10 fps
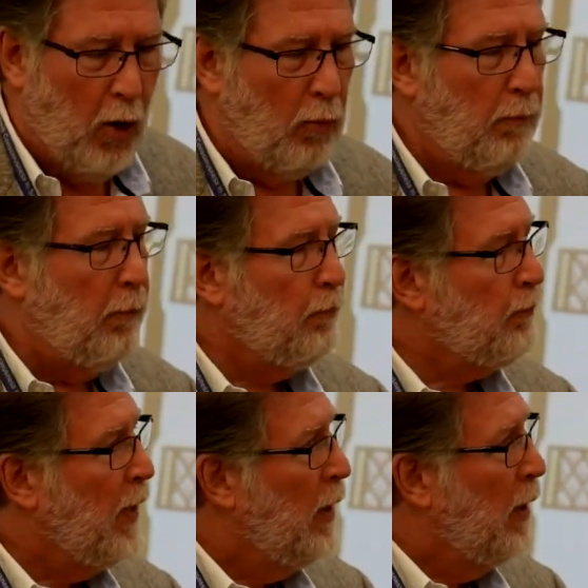now,
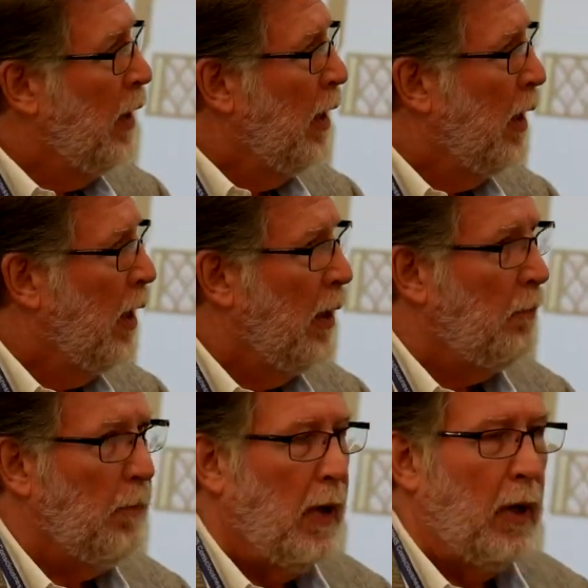
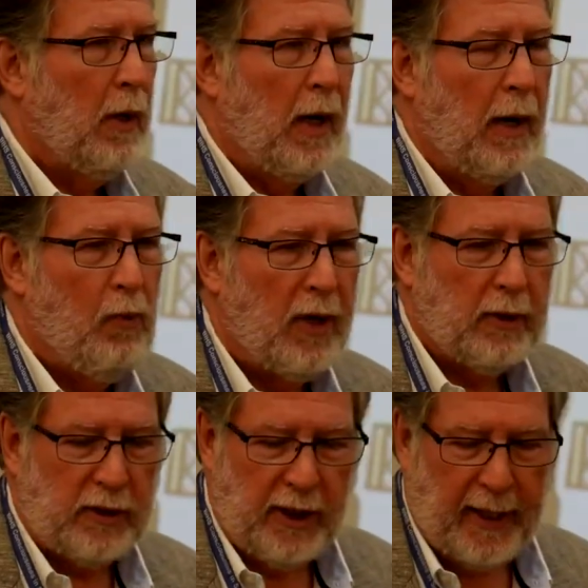um, I
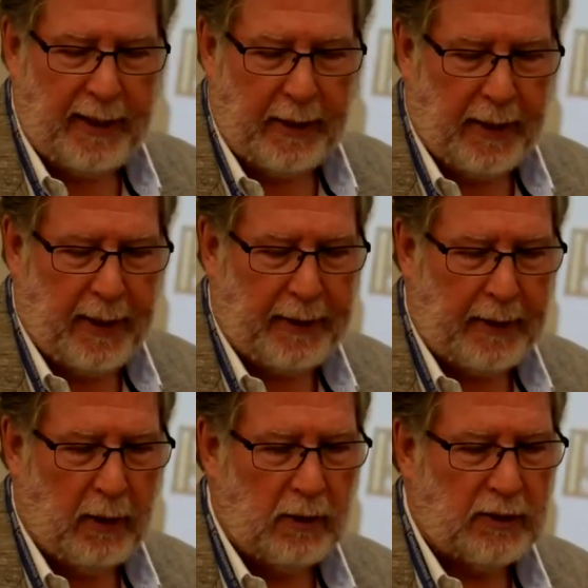want to take
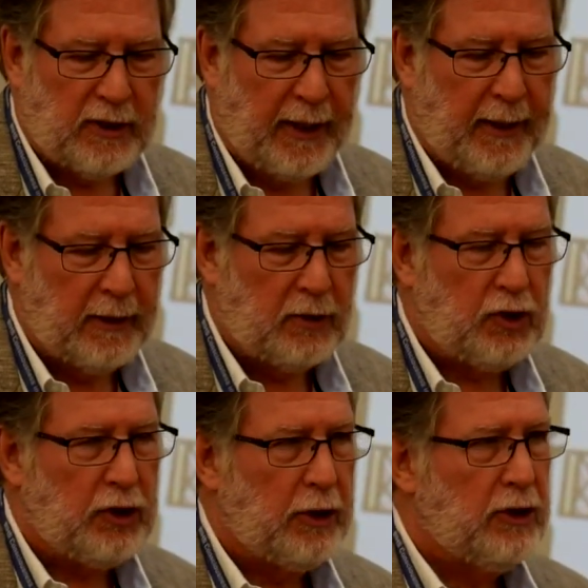a uh, second
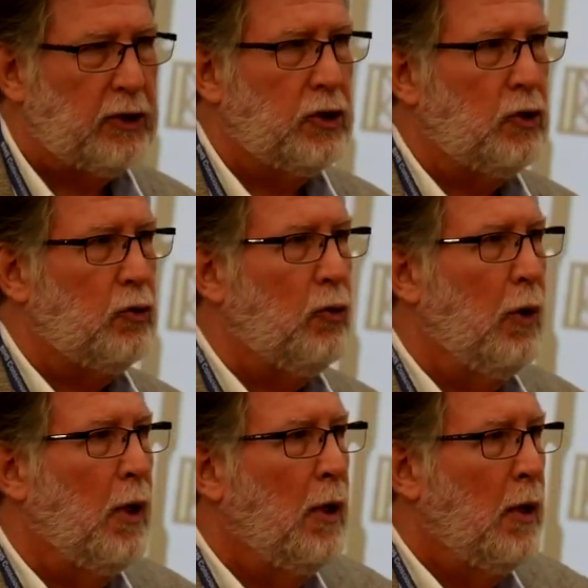just to
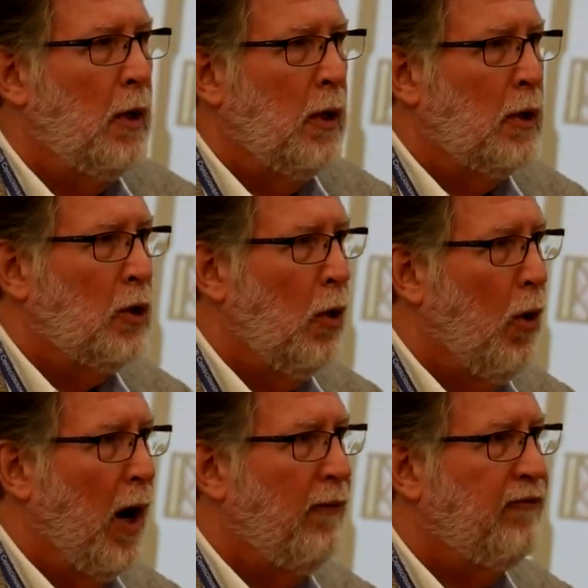
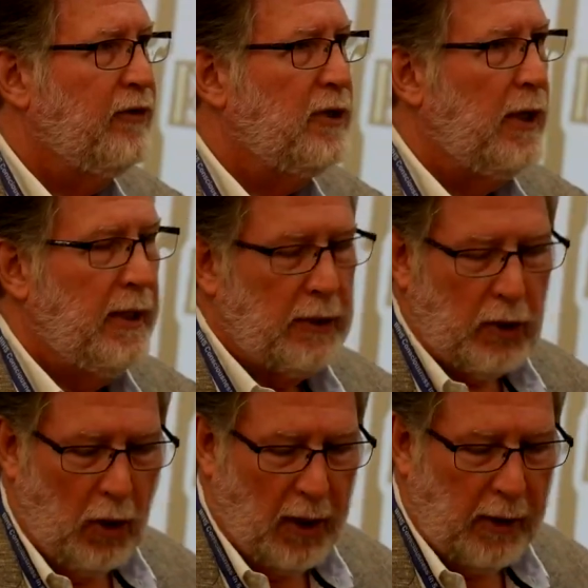go off and,
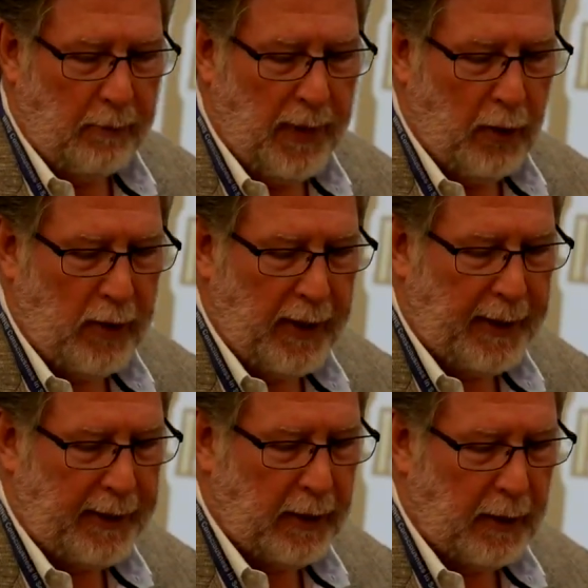and talk about
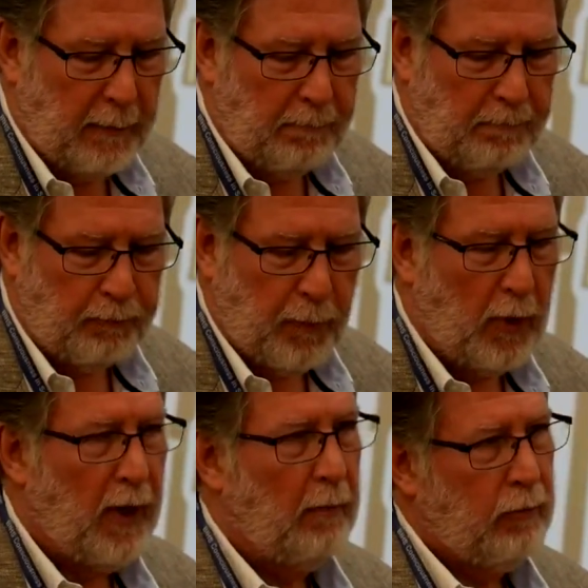a. am
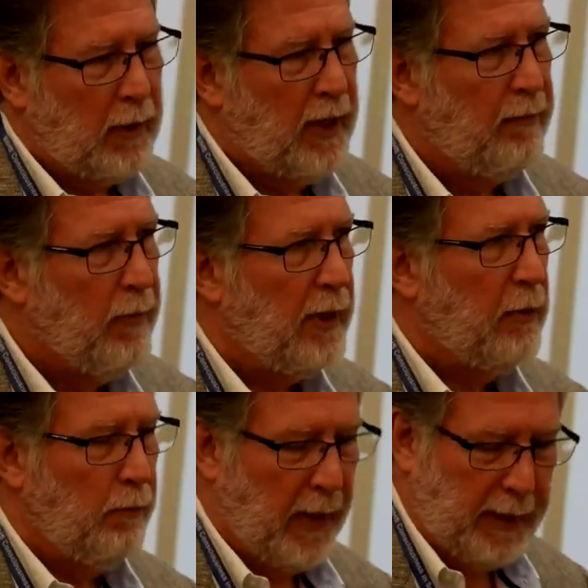going to have
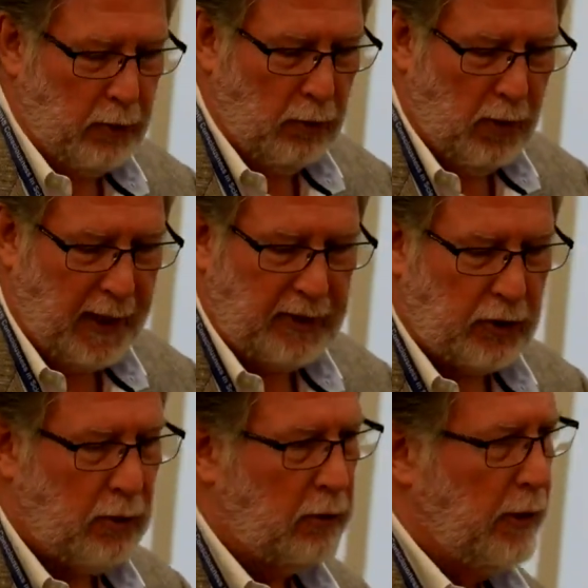my, my
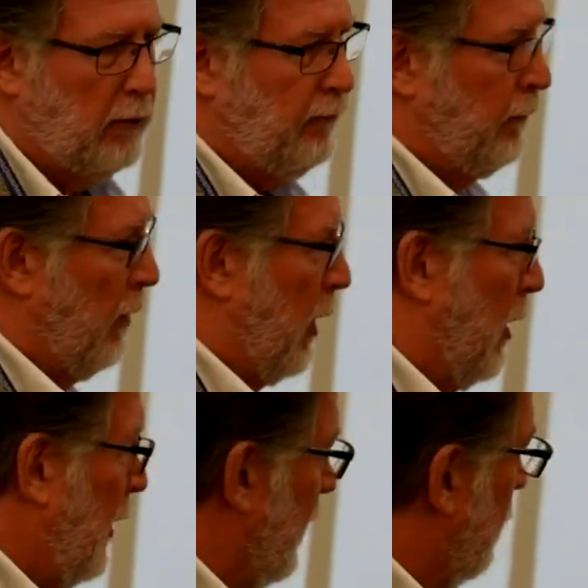neurological inter,
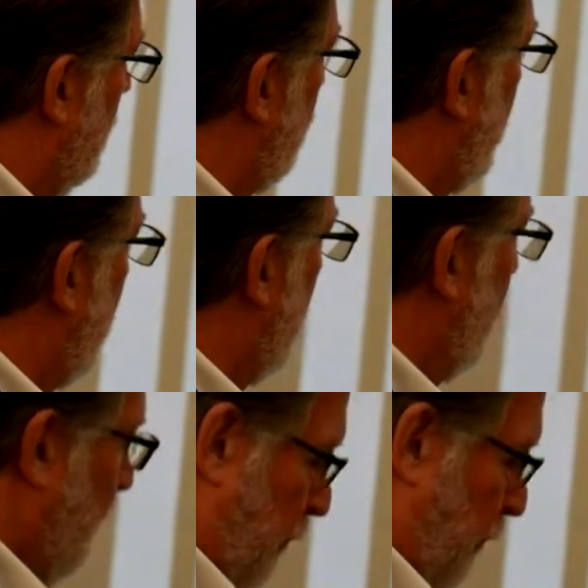uh, interlude here.